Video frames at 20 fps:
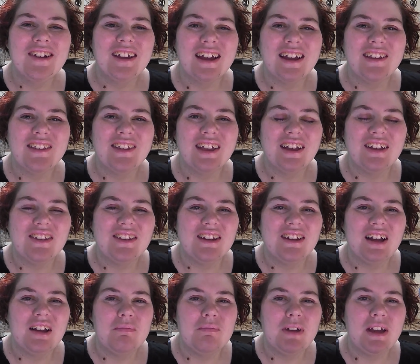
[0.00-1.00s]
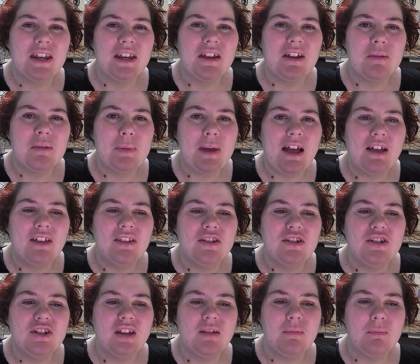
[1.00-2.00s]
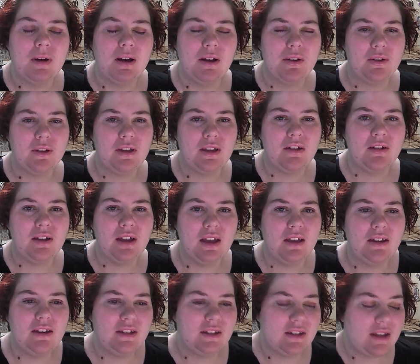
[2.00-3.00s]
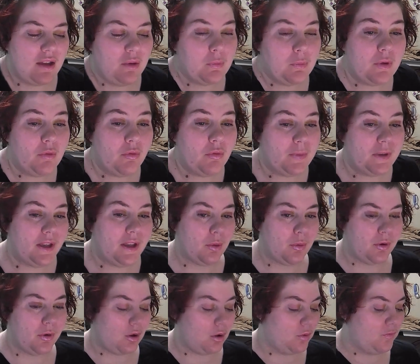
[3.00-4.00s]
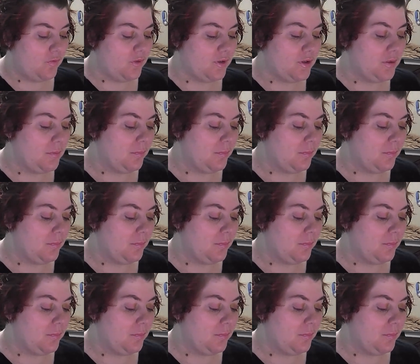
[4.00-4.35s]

guys, gals, and non-binary pals, GM Potter here, and today we will be going over